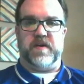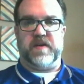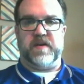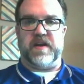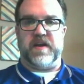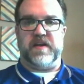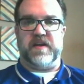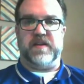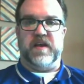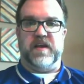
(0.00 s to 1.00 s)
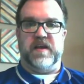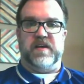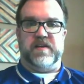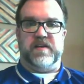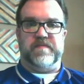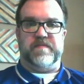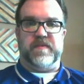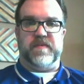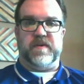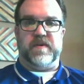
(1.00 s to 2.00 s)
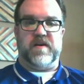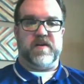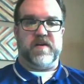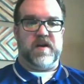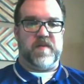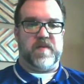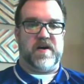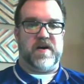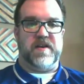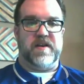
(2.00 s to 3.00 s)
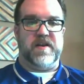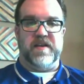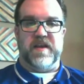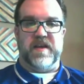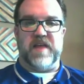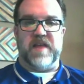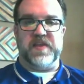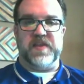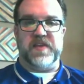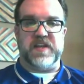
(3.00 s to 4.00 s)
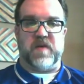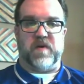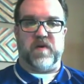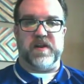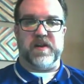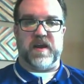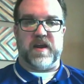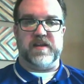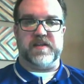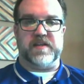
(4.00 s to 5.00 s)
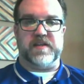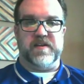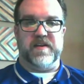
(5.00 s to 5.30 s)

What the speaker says: Okay. Oh, come on. Everything's not working, guys.